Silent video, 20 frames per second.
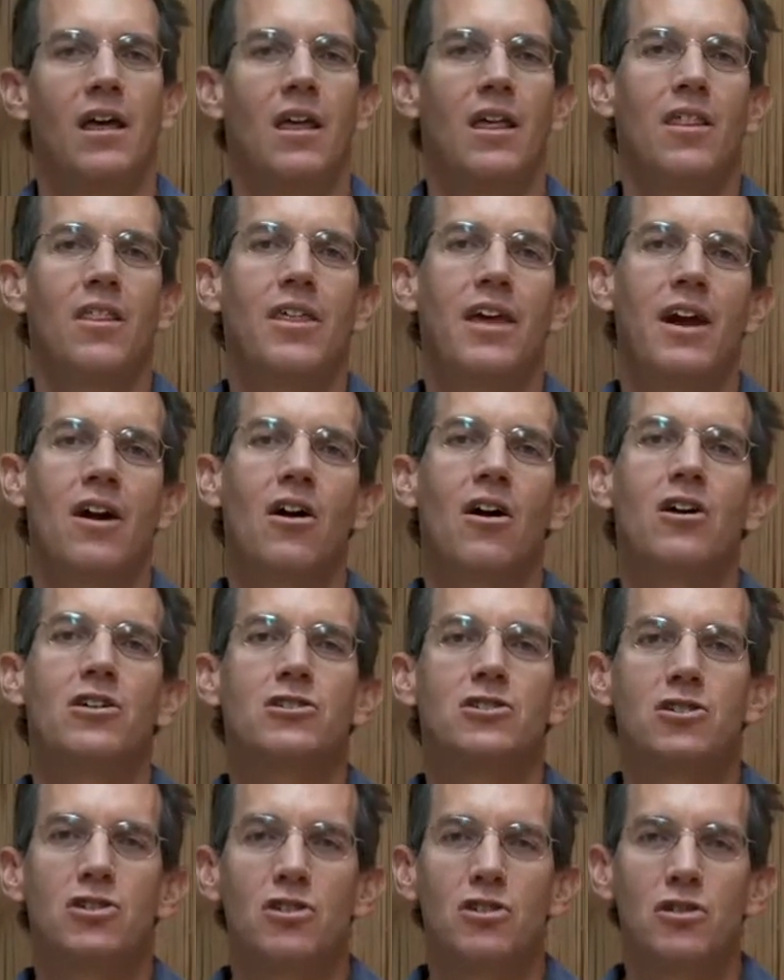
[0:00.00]
There
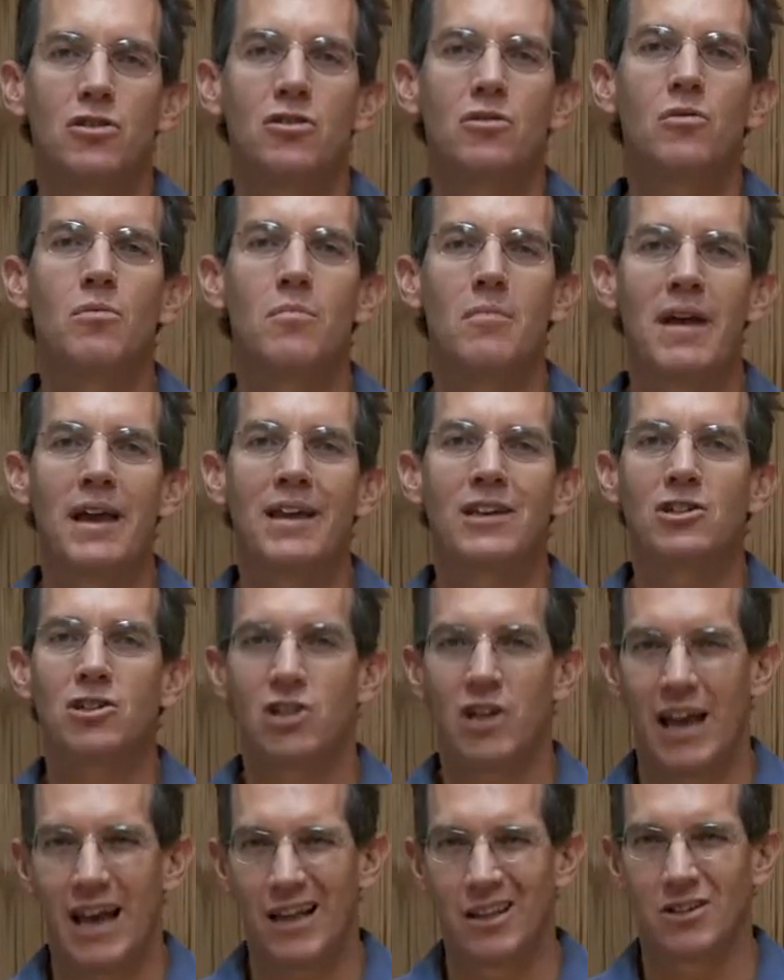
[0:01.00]
are two main
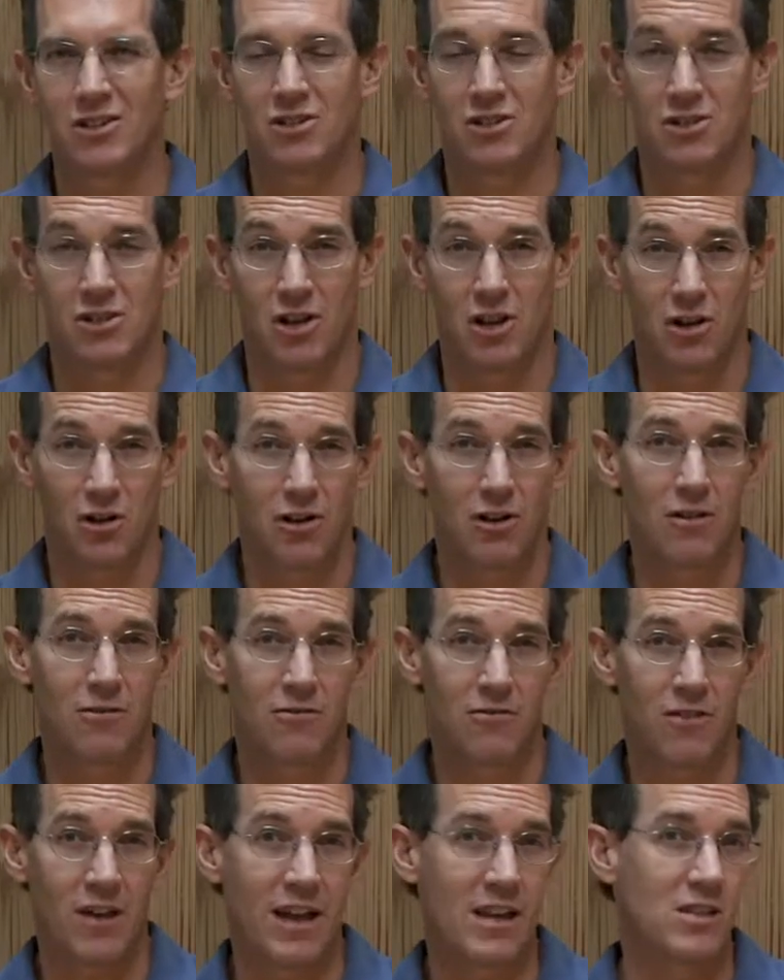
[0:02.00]
challenges that you're going to
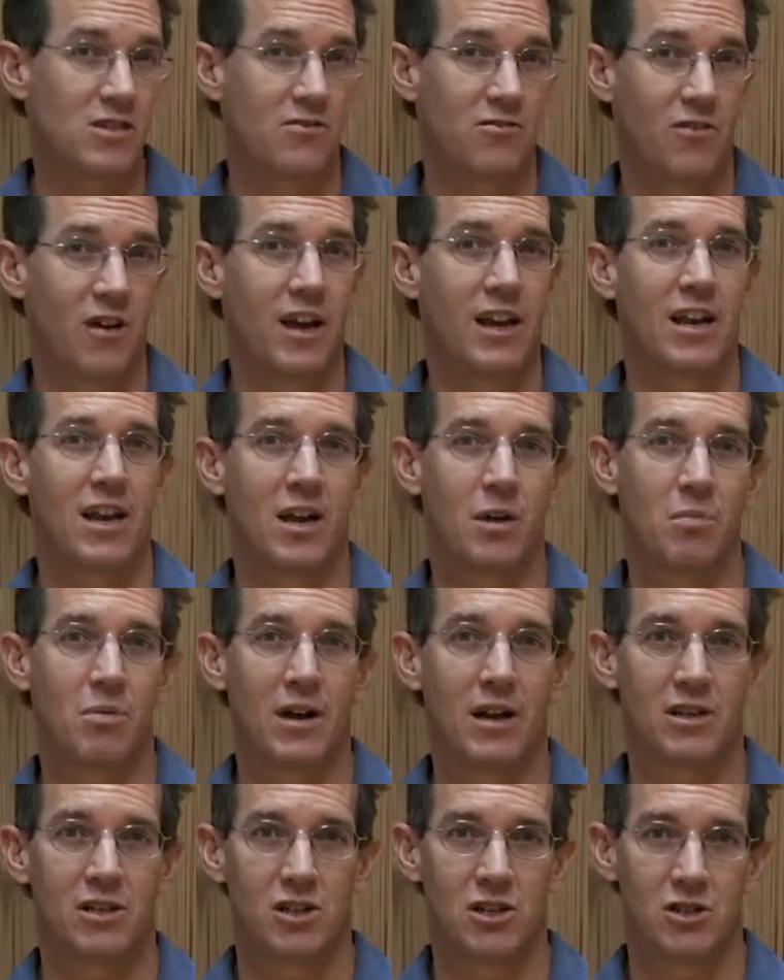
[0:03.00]
face finding a
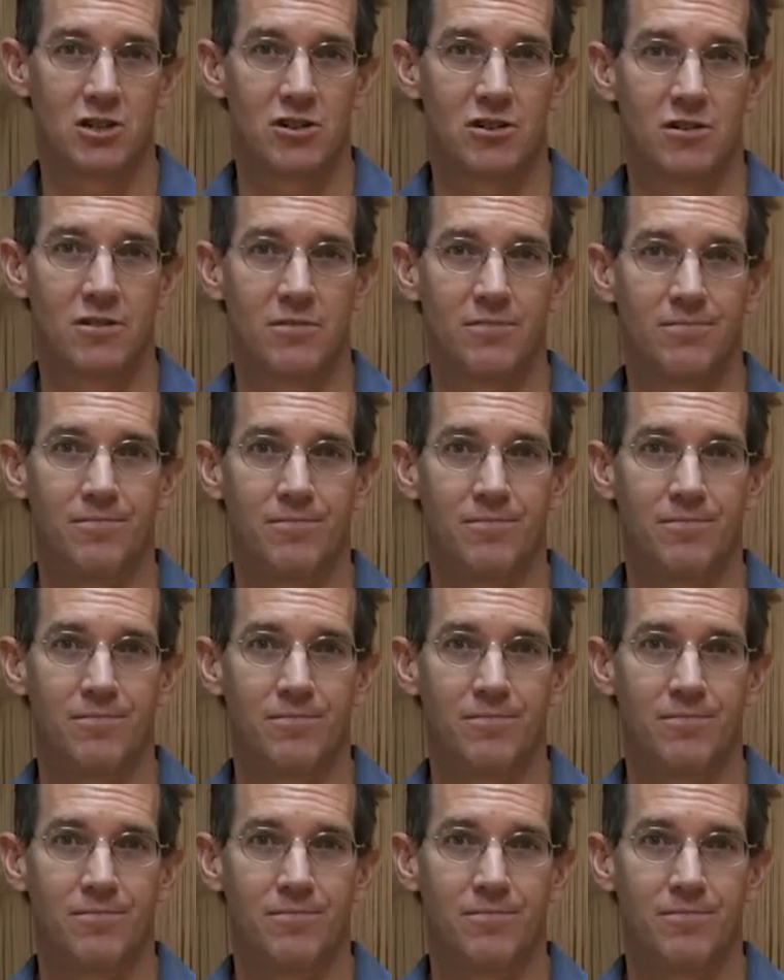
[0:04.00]
practitioner.